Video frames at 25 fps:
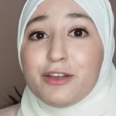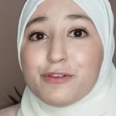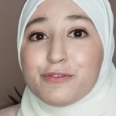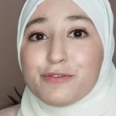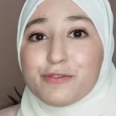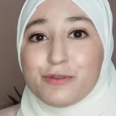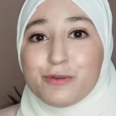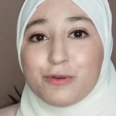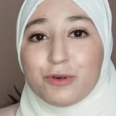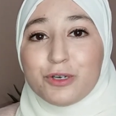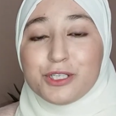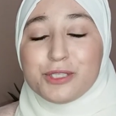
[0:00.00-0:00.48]

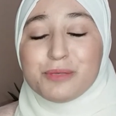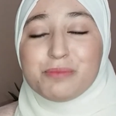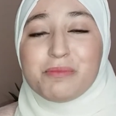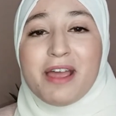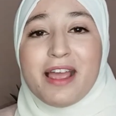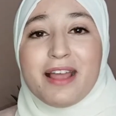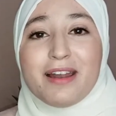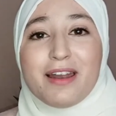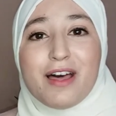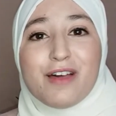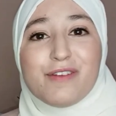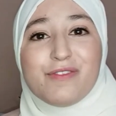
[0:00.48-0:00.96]
of course,
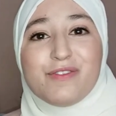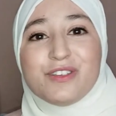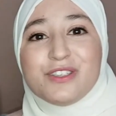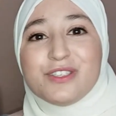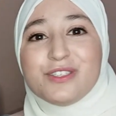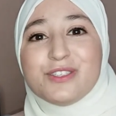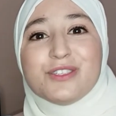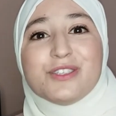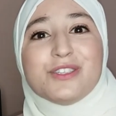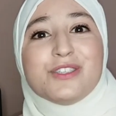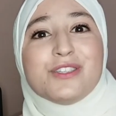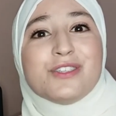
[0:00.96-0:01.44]
my life
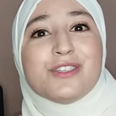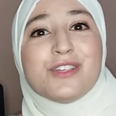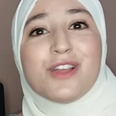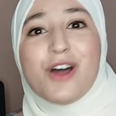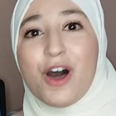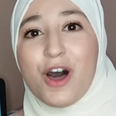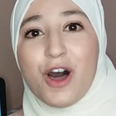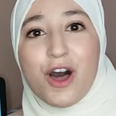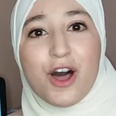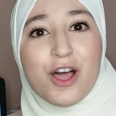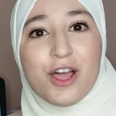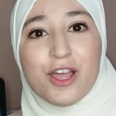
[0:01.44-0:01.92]
is
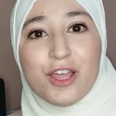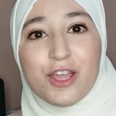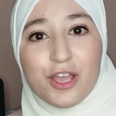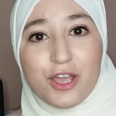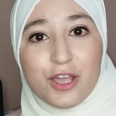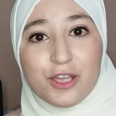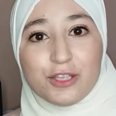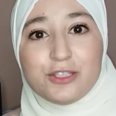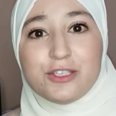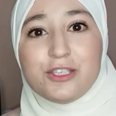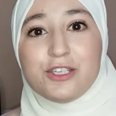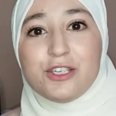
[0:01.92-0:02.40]
not
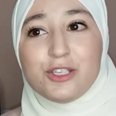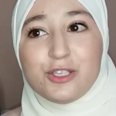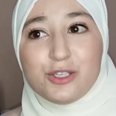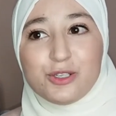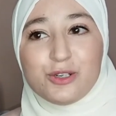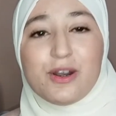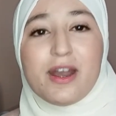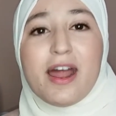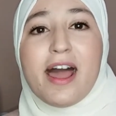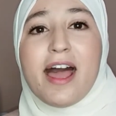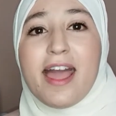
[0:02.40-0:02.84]
a teacher.